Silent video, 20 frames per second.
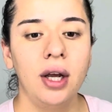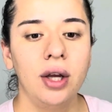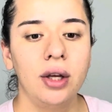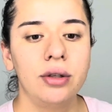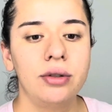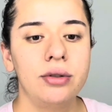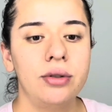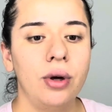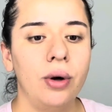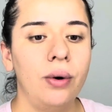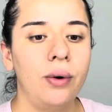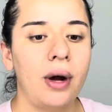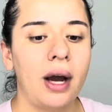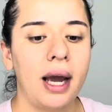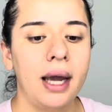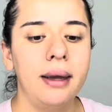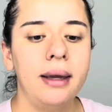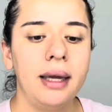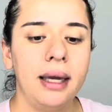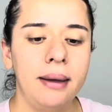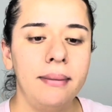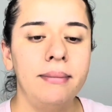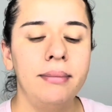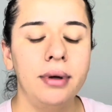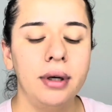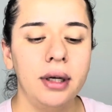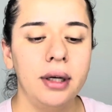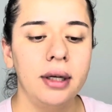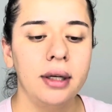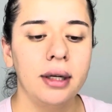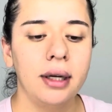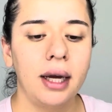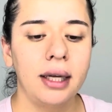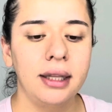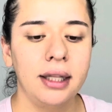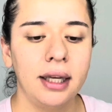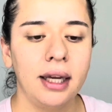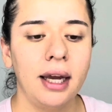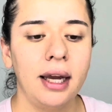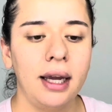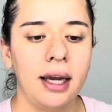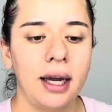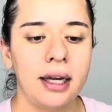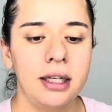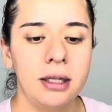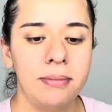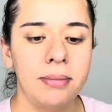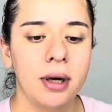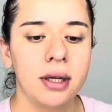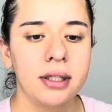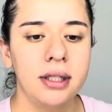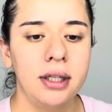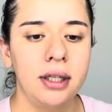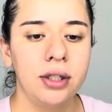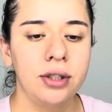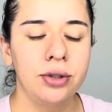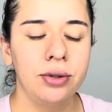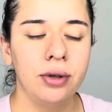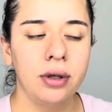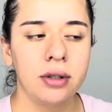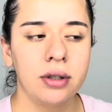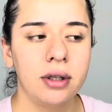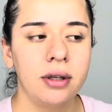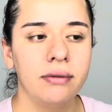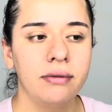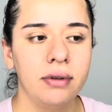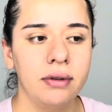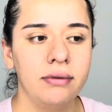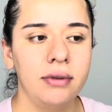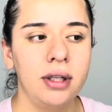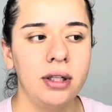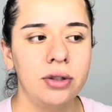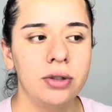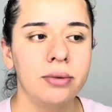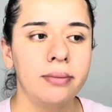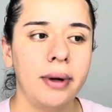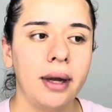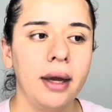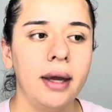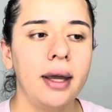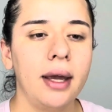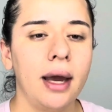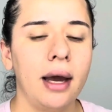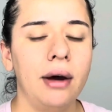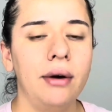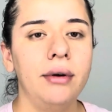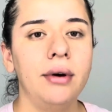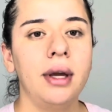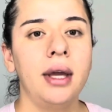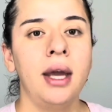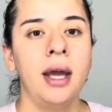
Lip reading: So I input, I think I deposited 250 into my account,